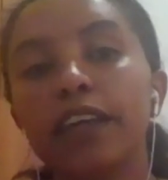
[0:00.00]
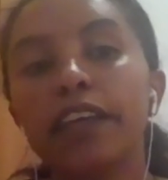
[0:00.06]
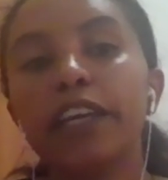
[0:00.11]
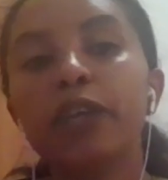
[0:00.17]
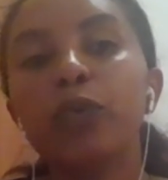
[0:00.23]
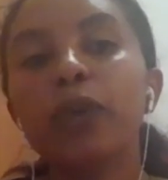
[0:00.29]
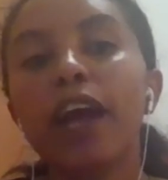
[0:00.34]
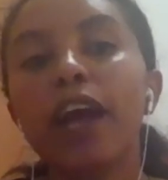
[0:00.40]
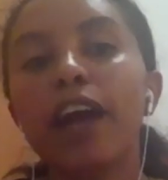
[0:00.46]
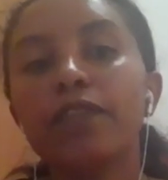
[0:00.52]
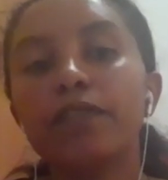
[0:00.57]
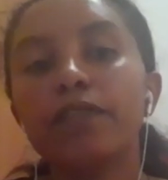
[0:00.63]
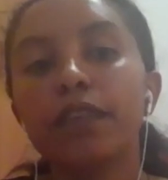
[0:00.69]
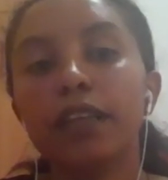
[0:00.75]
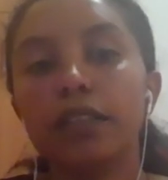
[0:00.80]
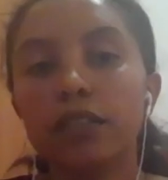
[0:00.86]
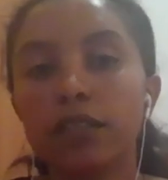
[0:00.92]
here we have
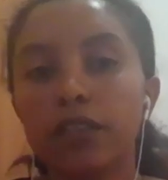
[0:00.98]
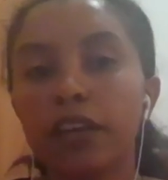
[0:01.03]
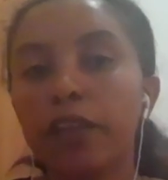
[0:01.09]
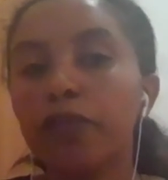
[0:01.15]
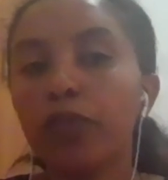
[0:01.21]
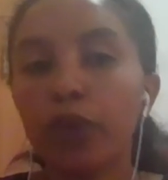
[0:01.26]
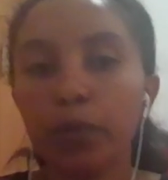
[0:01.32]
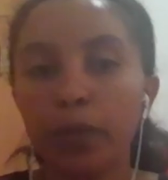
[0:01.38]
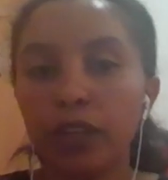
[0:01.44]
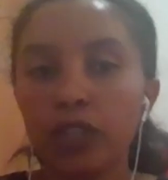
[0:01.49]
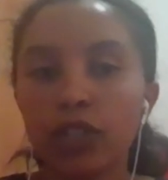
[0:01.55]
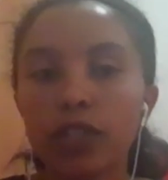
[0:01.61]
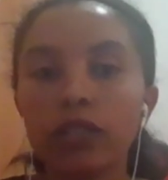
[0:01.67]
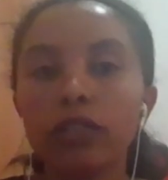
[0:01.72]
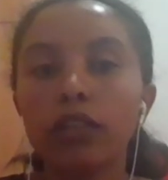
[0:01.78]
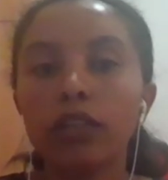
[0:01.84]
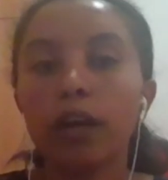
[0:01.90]
three
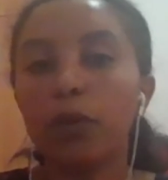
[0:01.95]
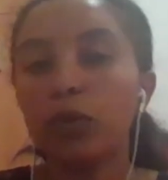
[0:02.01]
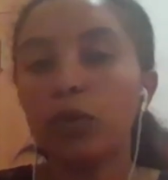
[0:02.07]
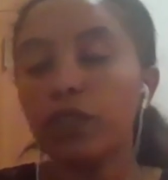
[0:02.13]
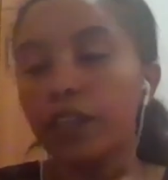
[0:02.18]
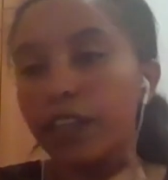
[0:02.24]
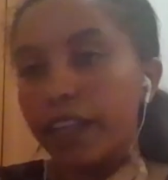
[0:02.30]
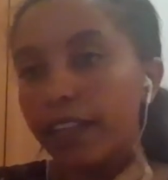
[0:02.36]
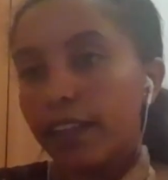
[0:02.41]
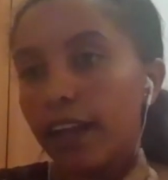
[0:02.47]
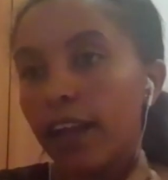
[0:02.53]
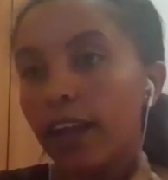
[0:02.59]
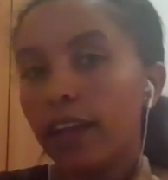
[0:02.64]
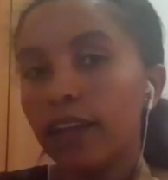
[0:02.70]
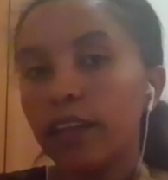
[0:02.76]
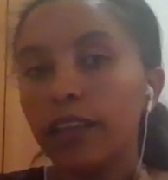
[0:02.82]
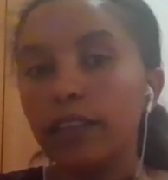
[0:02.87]
information about the
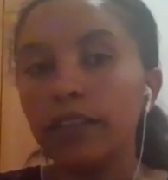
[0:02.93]
data,